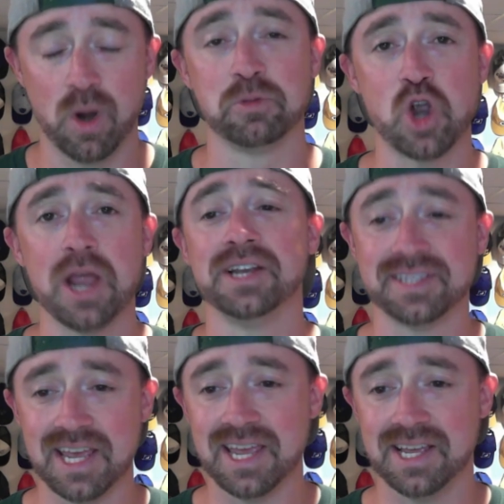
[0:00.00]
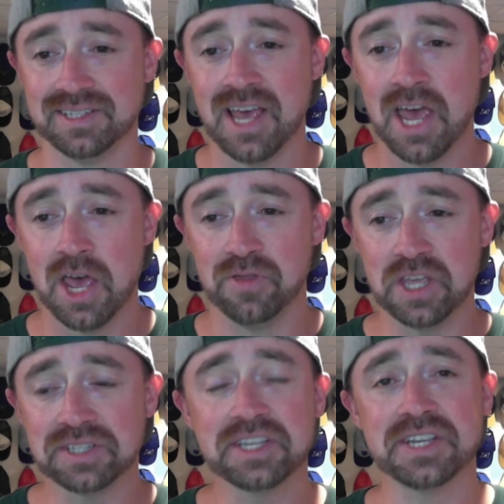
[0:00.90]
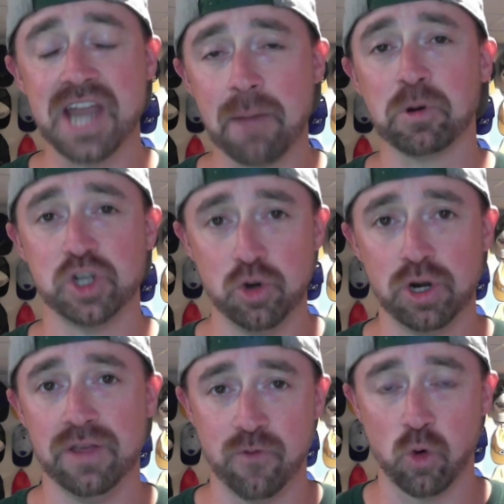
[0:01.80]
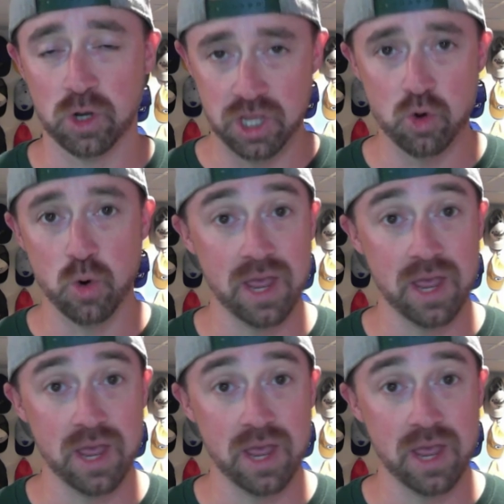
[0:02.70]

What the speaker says: What I'm trying to say is this is an opportunity for you,